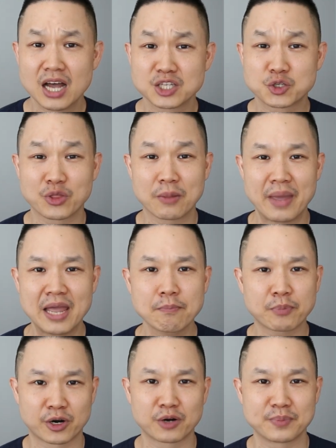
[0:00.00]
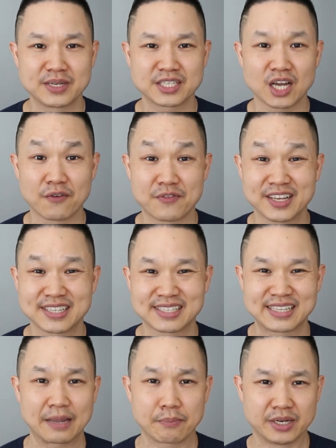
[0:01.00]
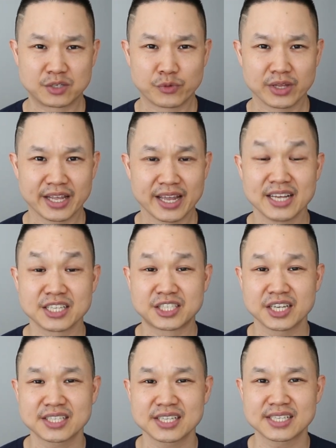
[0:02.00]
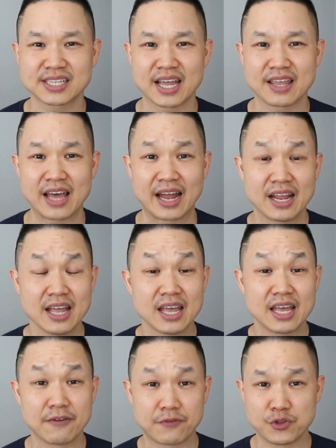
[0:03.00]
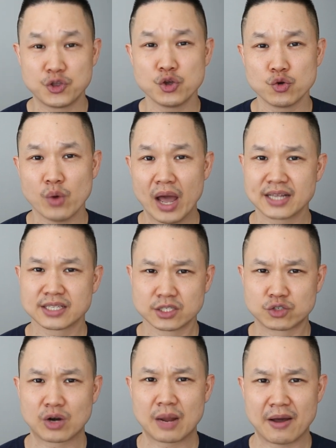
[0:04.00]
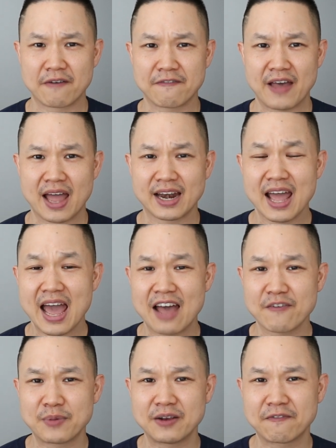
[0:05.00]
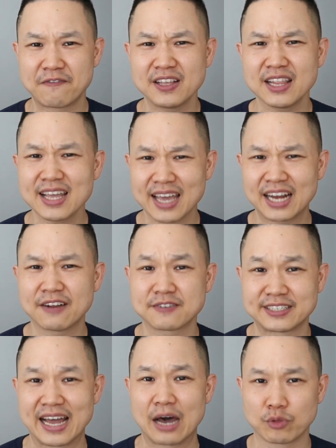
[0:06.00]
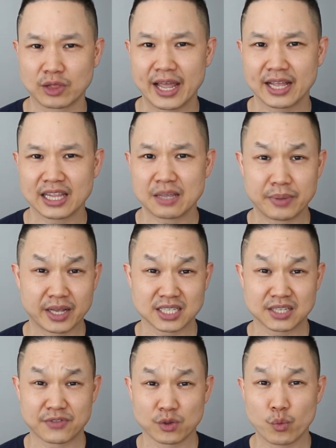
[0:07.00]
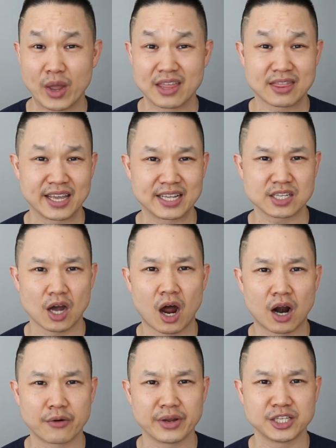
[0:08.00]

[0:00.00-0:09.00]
So the main purpose of this segment really is just to say that if you, as a drama fan, have been feeling kind of down lately because of the way things are